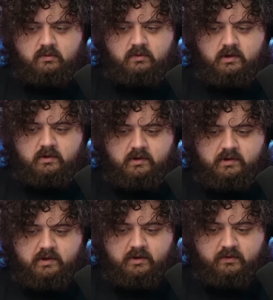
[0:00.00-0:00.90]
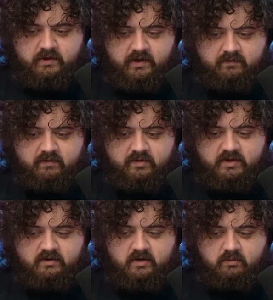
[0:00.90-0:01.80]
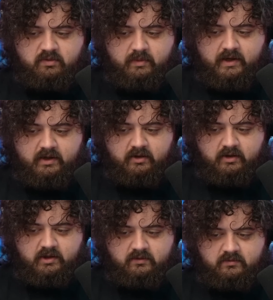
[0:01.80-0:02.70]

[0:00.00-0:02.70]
Yeah, I don't think I've ever seen Don with a bad haircut.